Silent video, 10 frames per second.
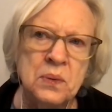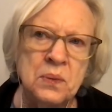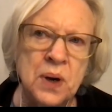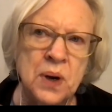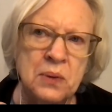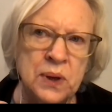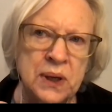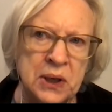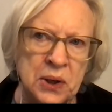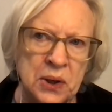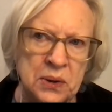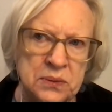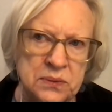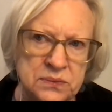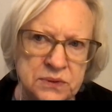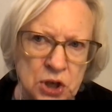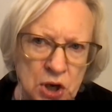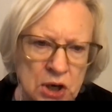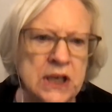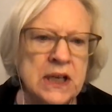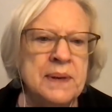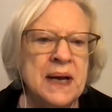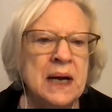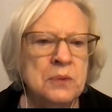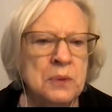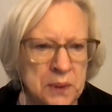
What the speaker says: what we're talking about when